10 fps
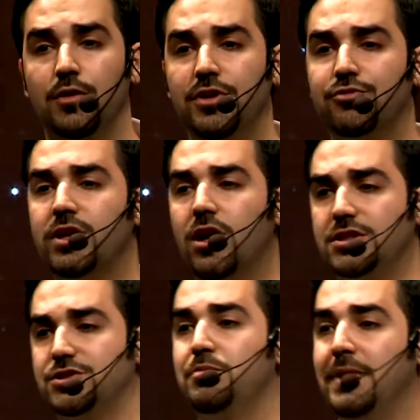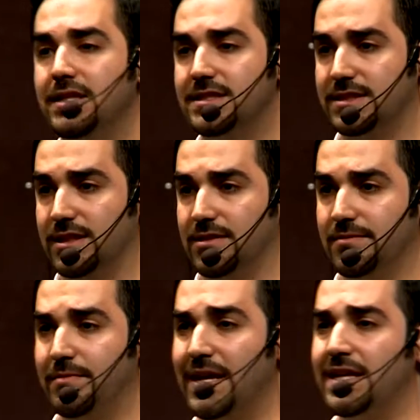With regards to medicine,
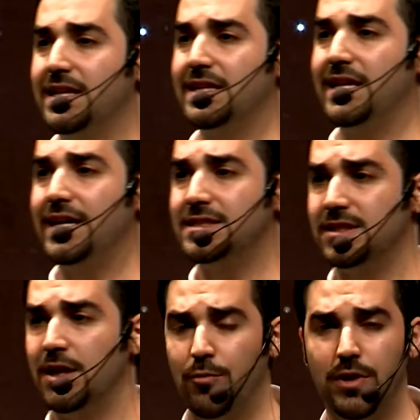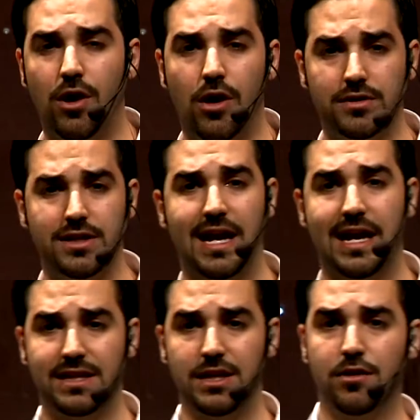back in the days, we hardly
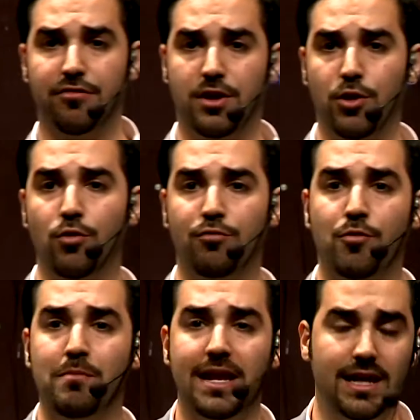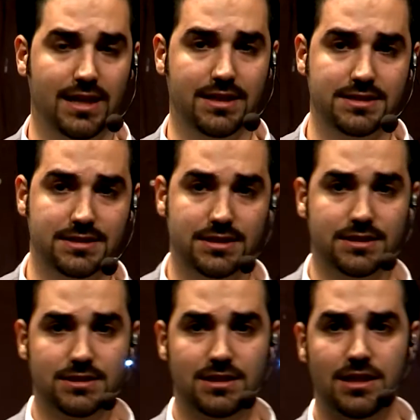had enough cure for many
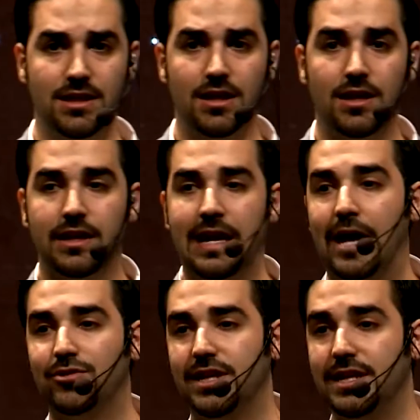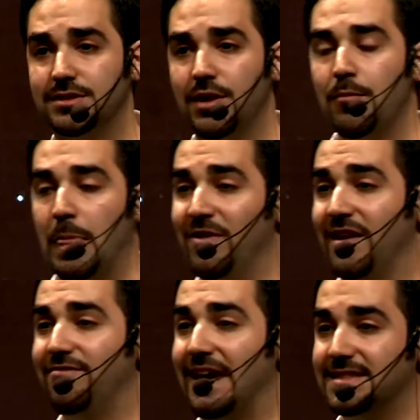illnesses. Nowadays, we
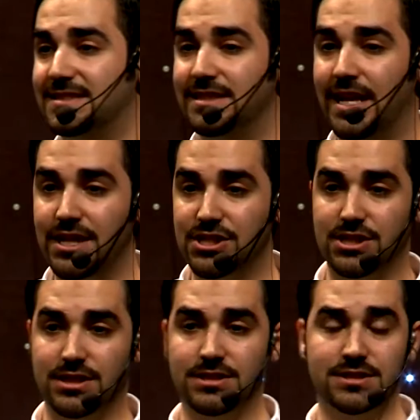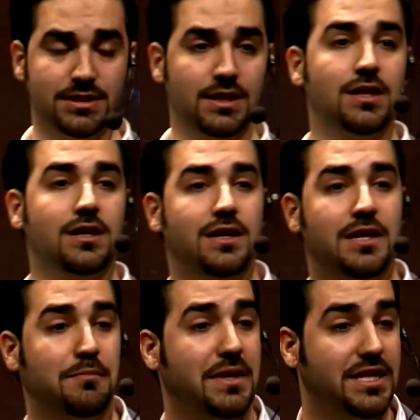have vaccinations,
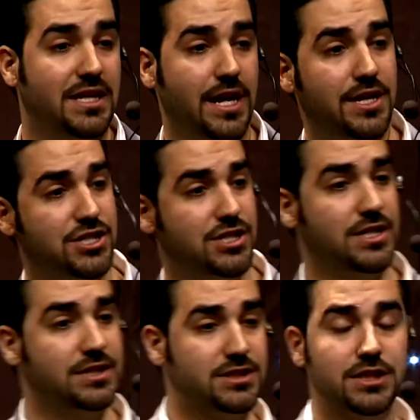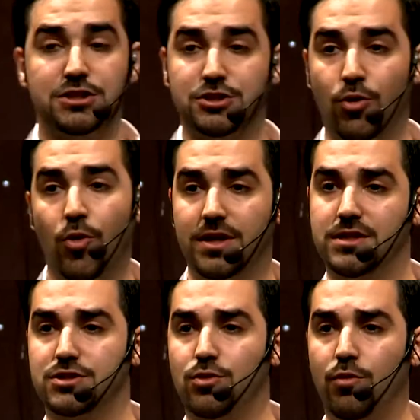medications, so on
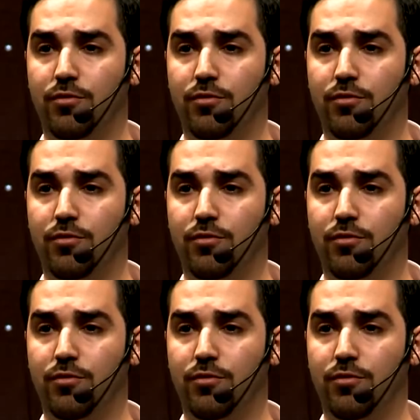and so